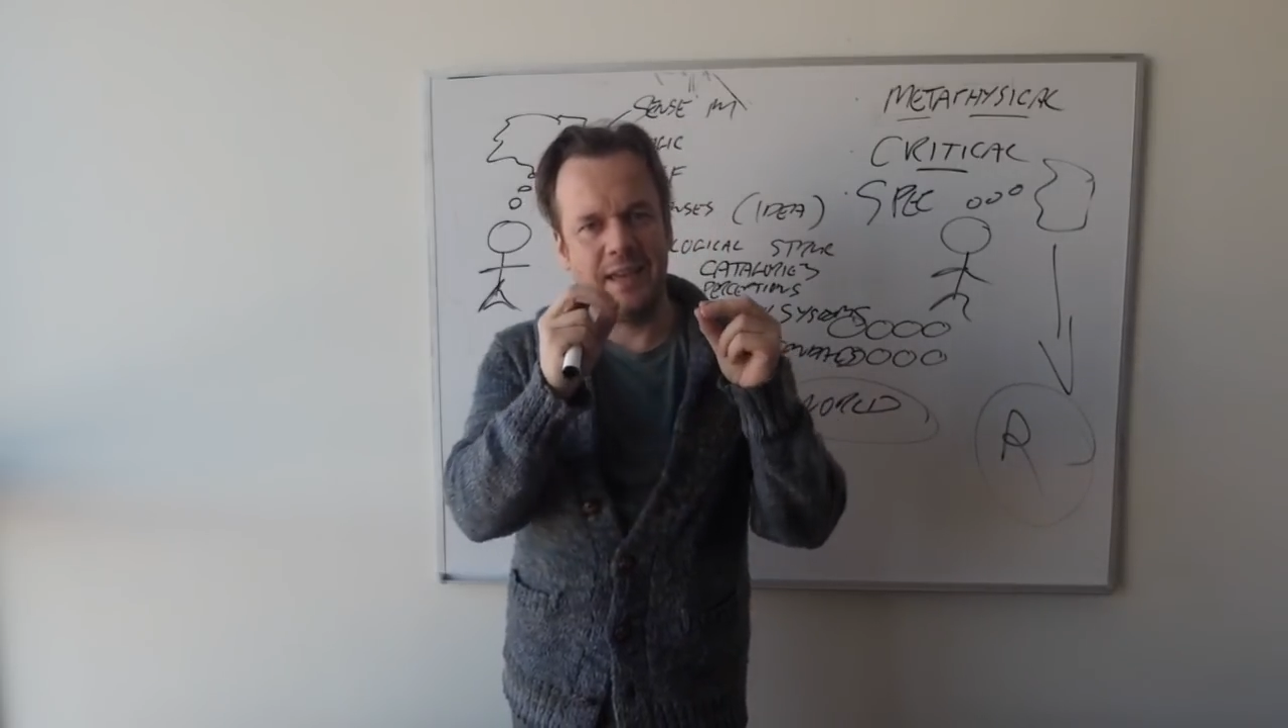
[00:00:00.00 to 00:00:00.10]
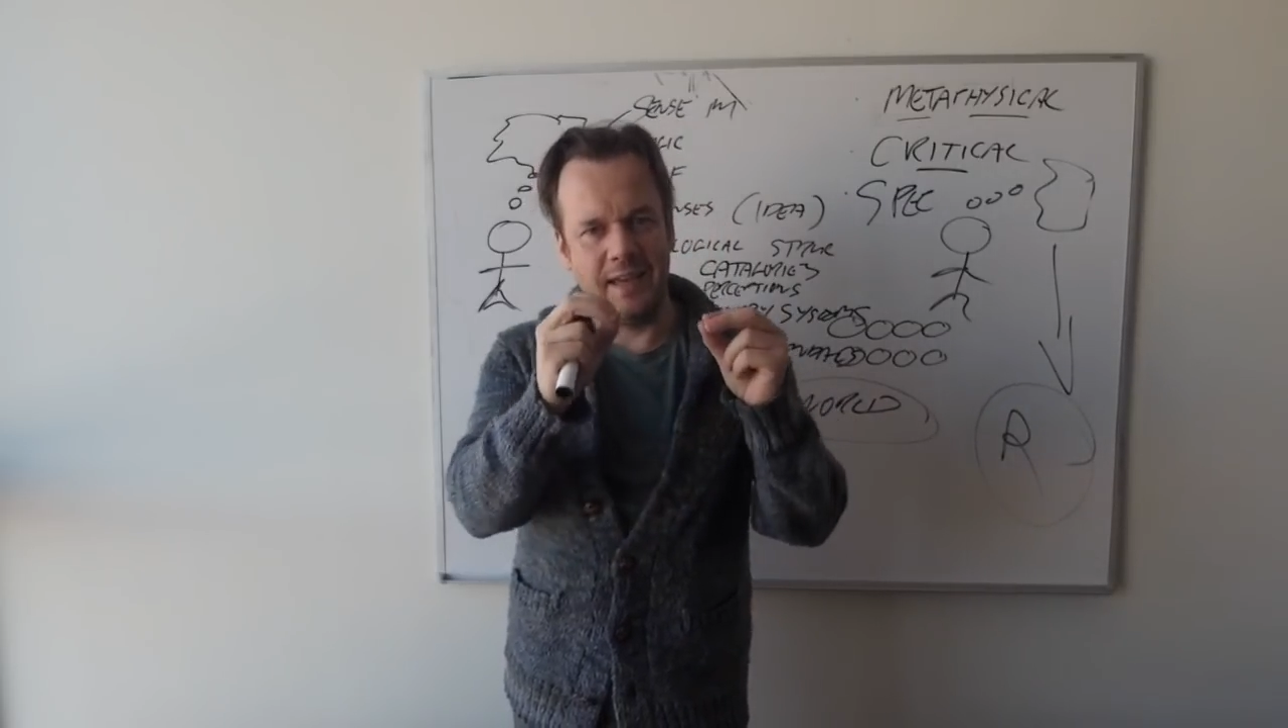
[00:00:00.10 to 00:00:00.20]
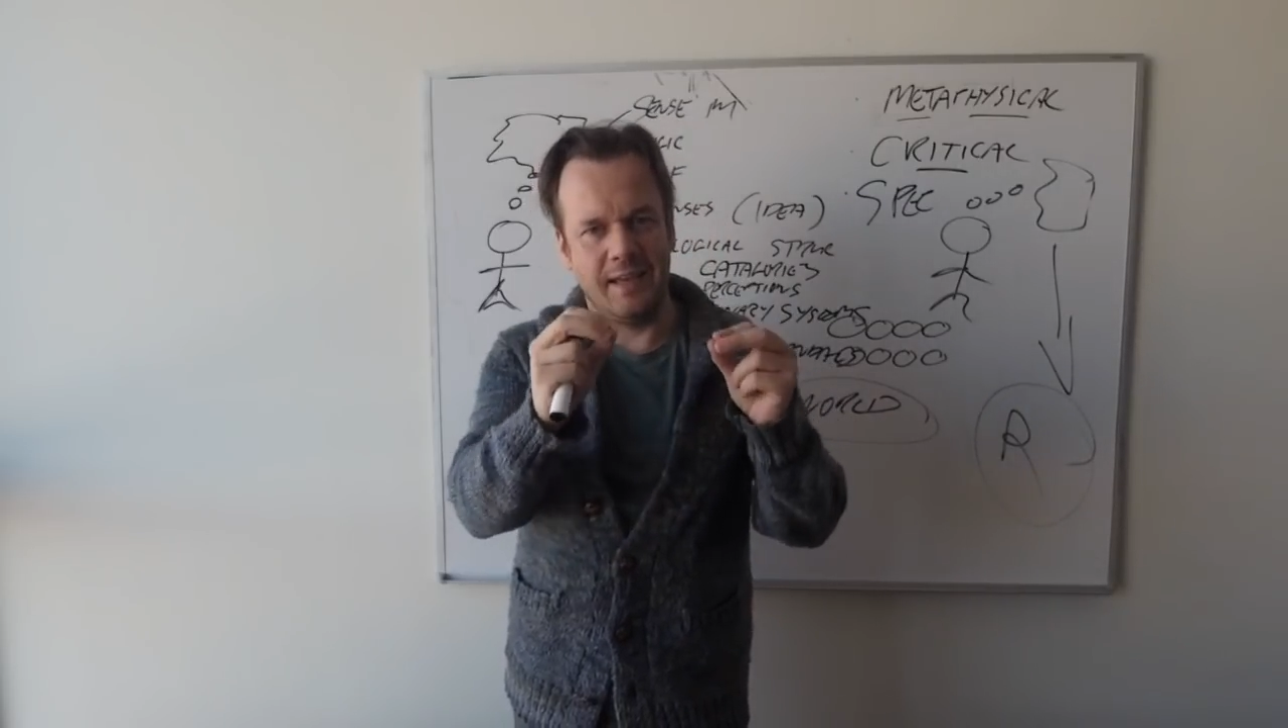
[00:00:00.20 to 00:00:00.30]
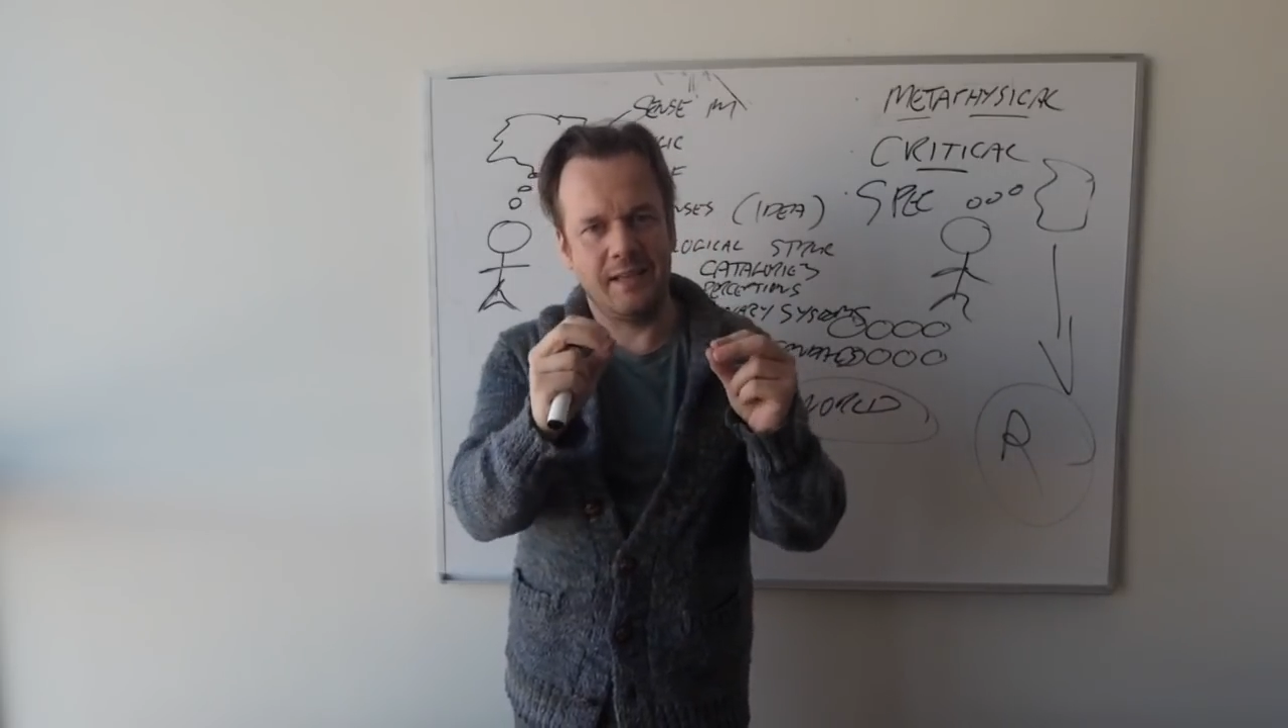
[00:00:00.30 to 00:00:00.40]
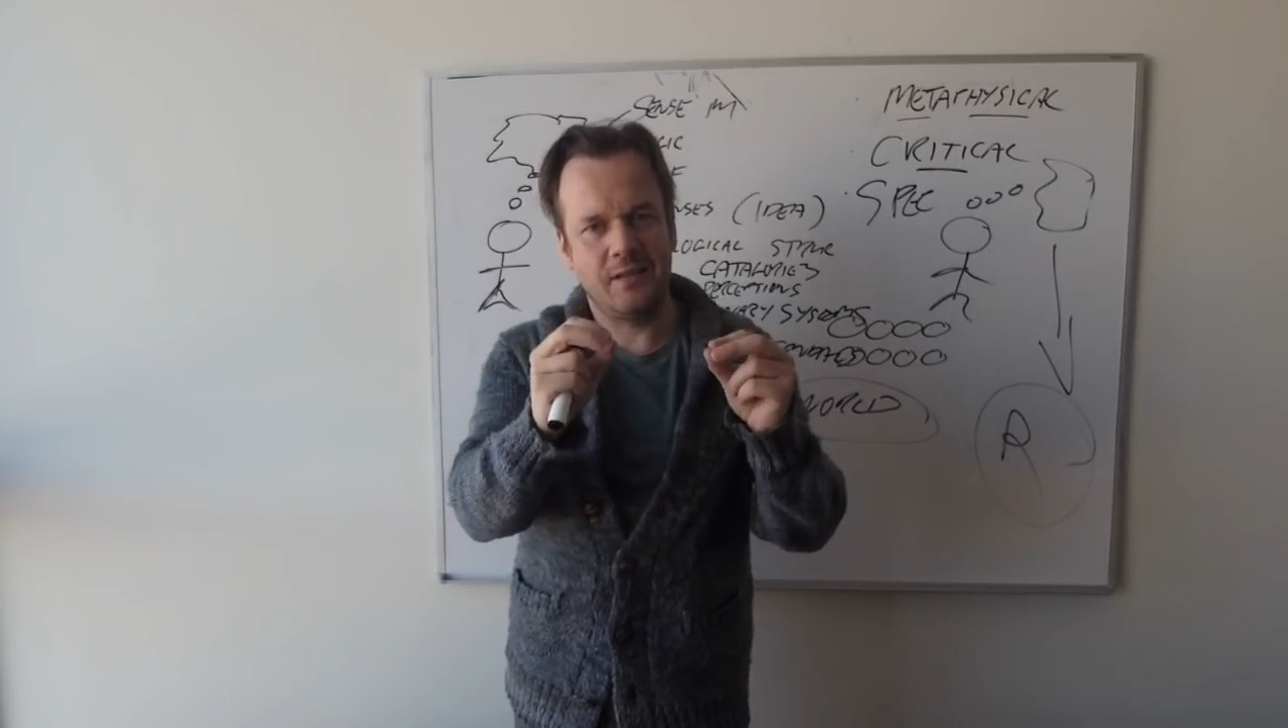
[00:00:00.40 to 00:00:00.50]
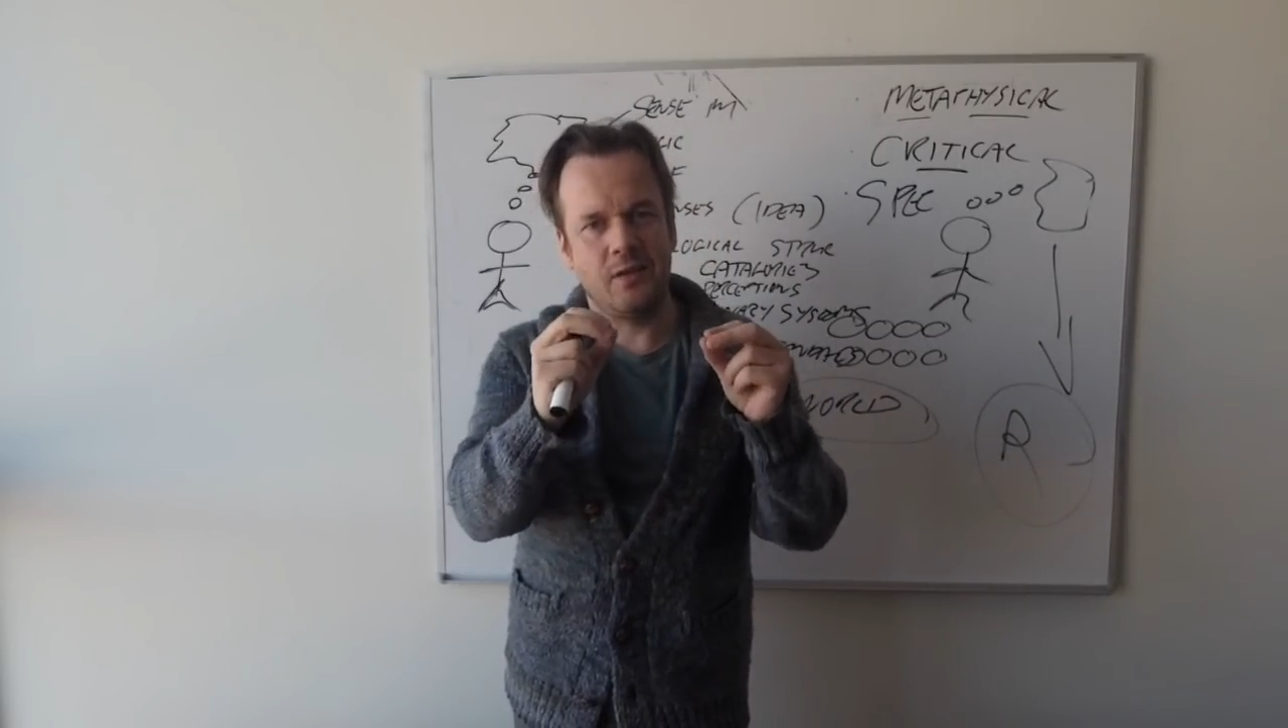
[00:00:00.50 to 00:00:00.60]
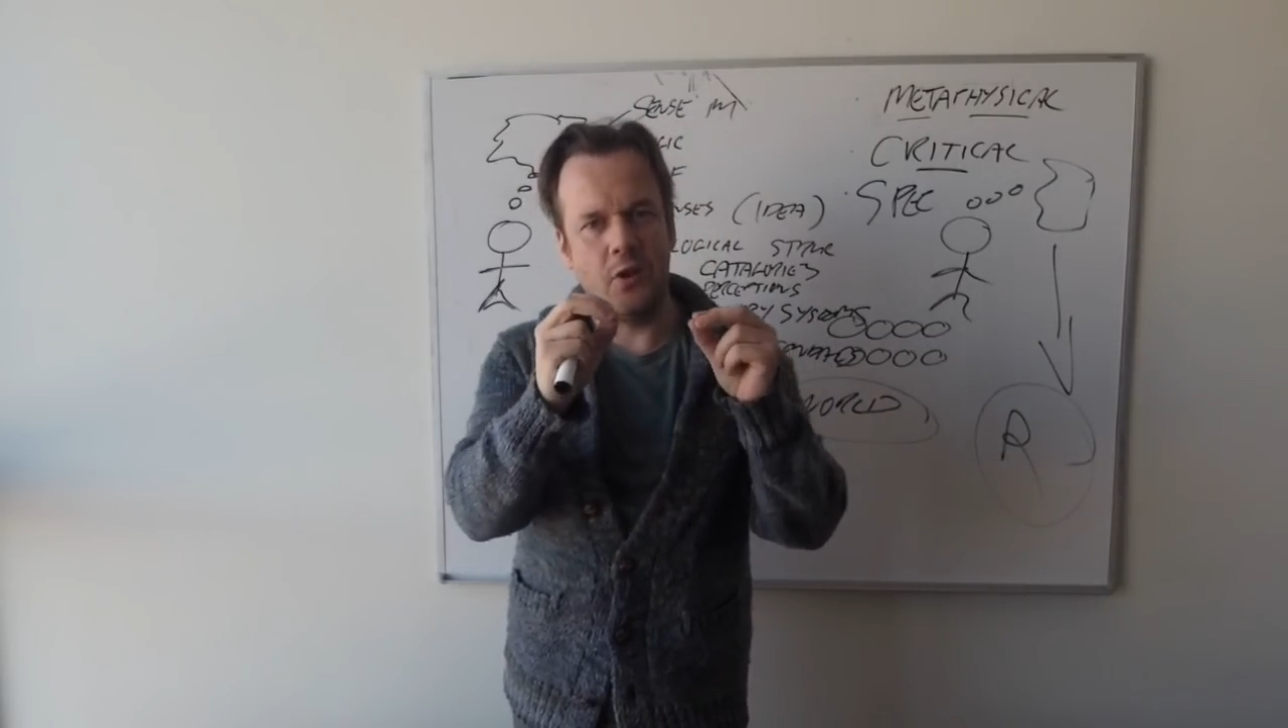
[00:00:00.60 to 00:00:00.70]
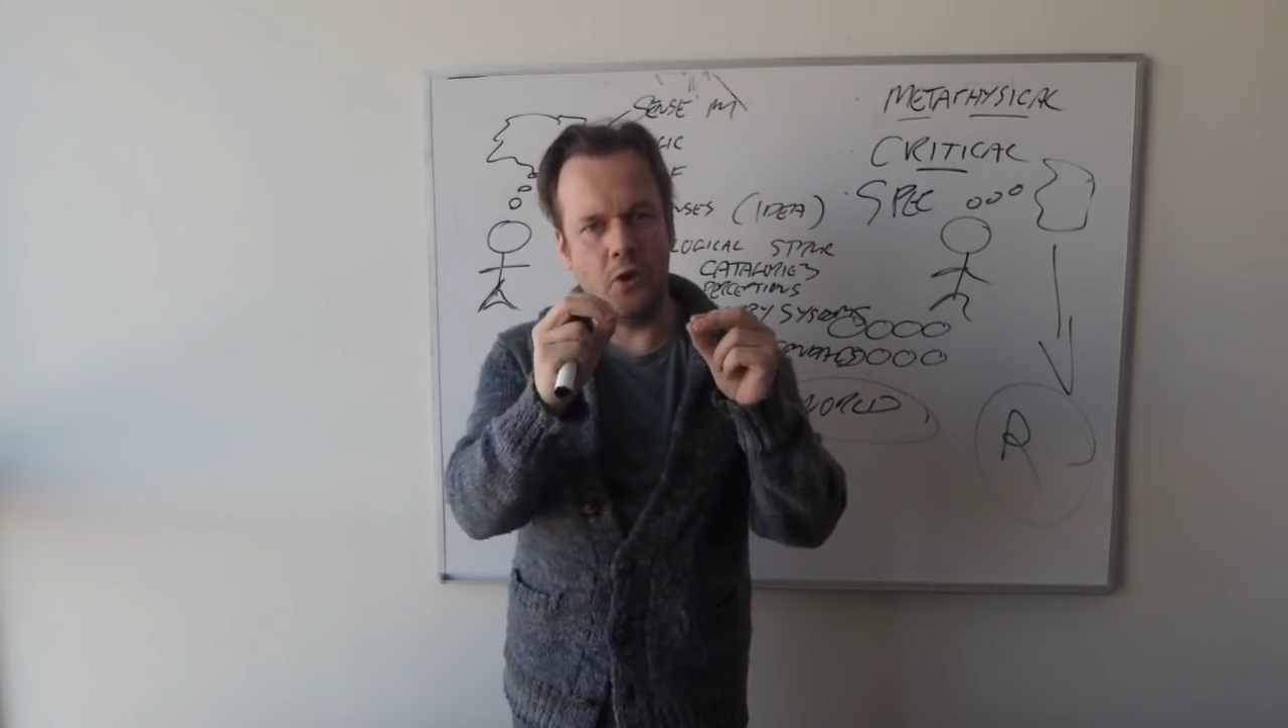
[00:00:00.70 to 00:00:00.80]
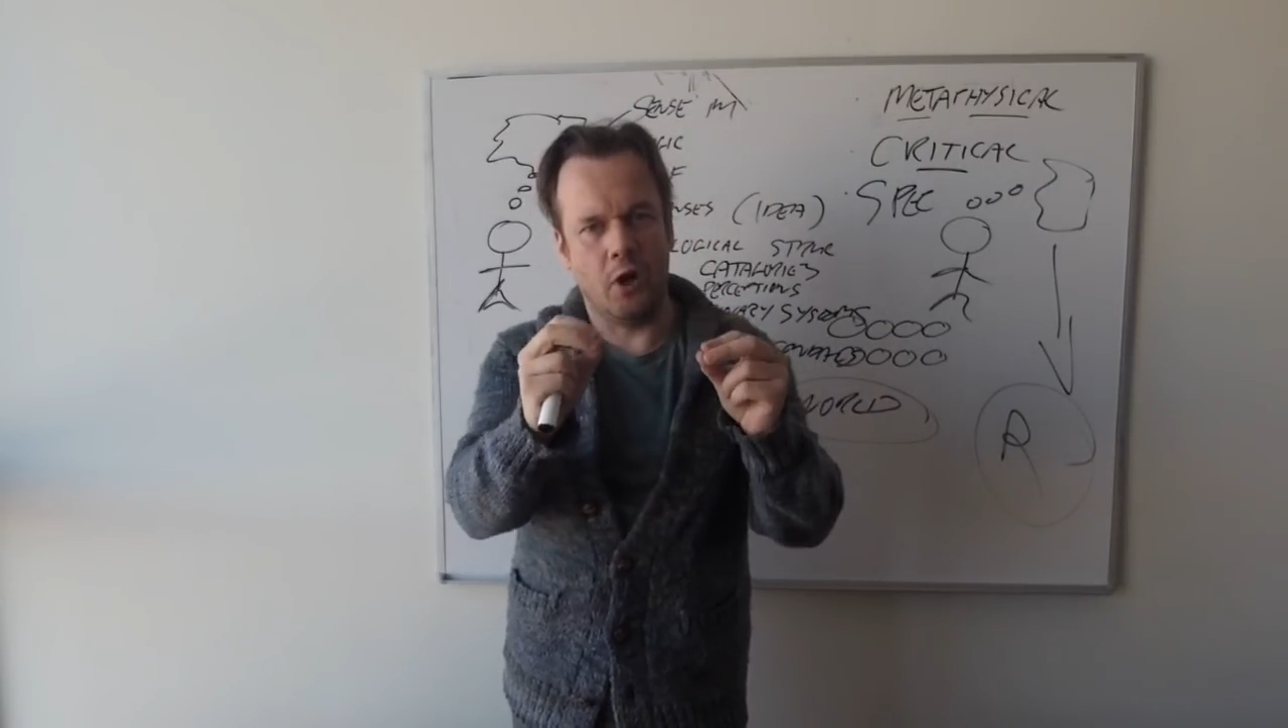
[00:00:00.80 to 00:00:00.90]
is